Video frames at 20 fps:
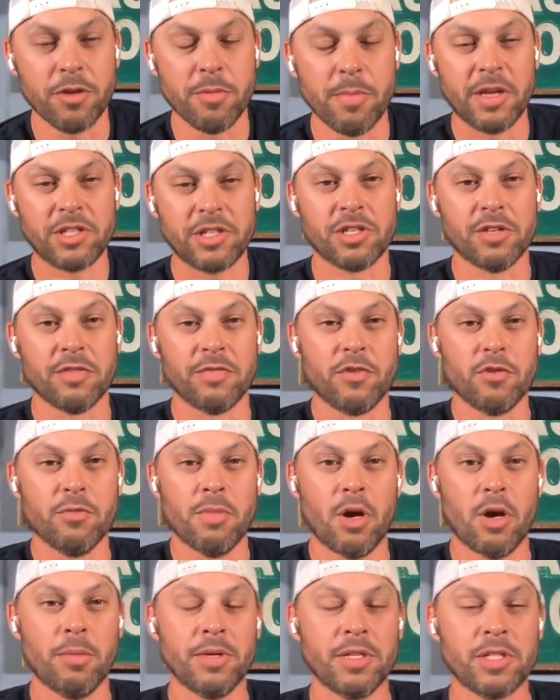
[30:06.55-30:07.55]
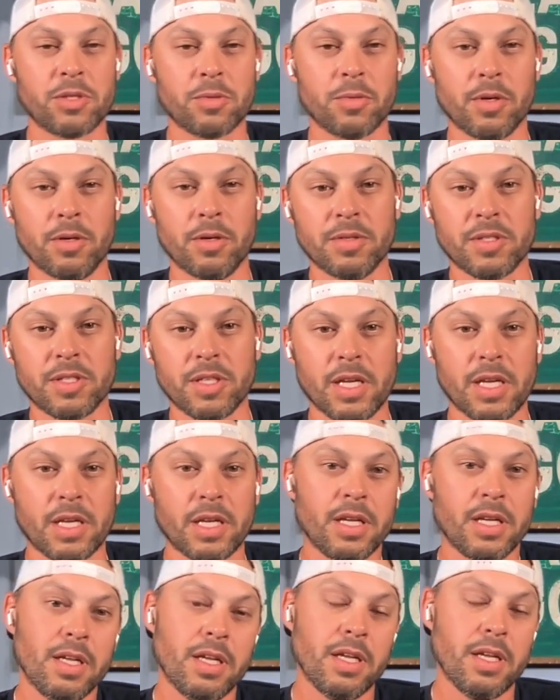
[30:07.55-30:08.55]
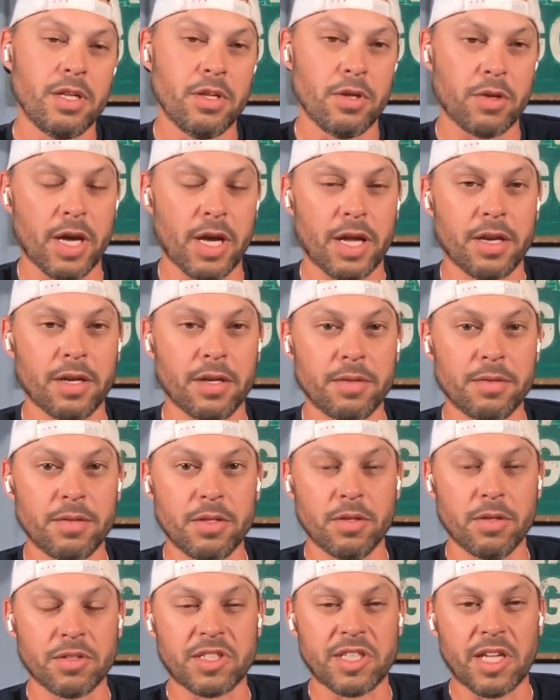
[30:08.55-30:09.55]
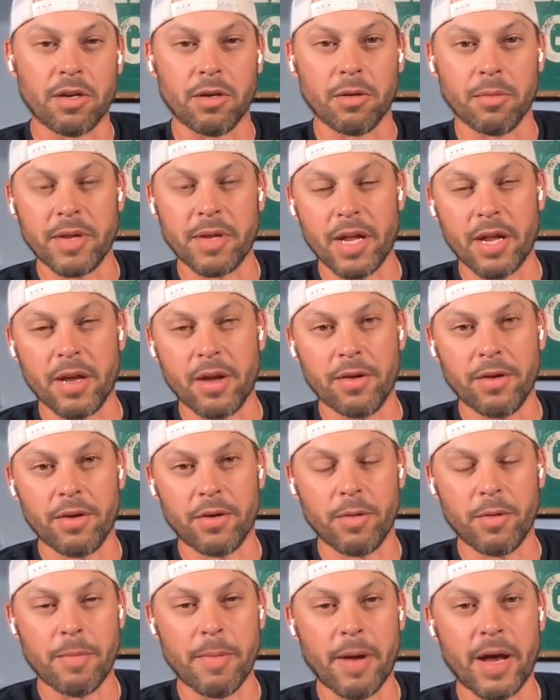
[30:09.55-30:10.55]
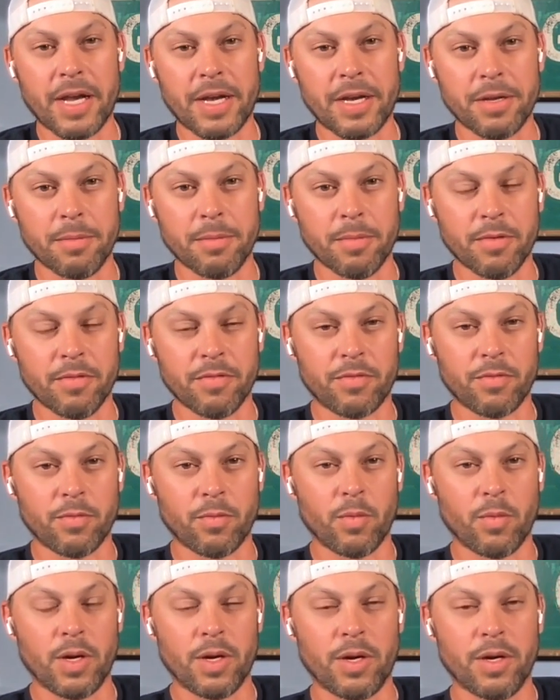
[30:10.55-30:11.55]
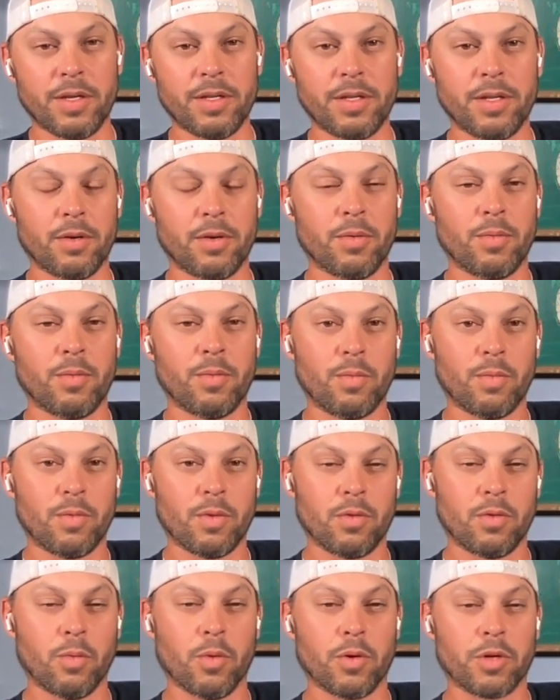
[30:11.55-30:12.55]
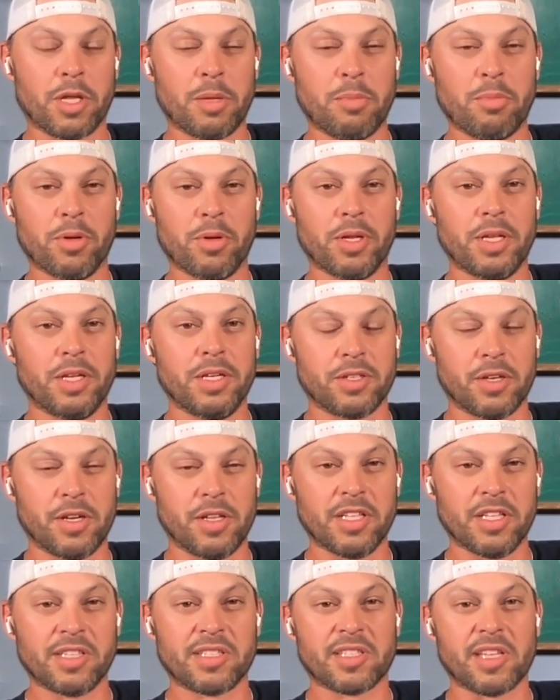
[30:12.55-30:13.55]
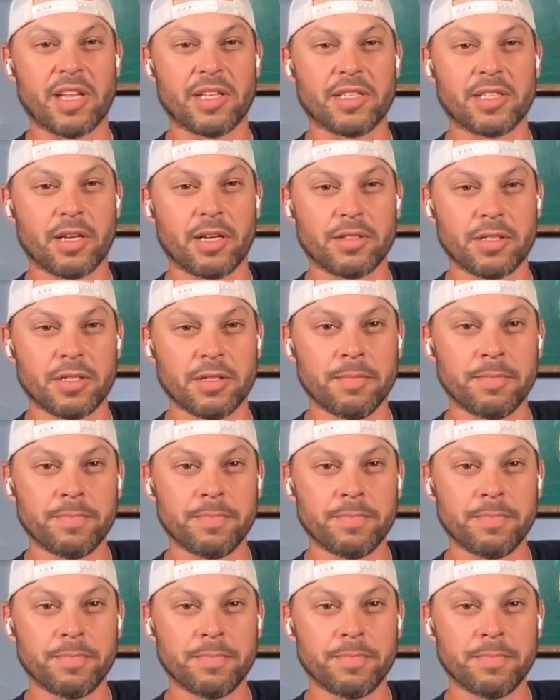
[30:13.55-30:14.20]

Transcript: You mentioned a few moments where it was like you kind of you know settled him down or reminded him of where you know the work he put in. Is there anything that stands out to you?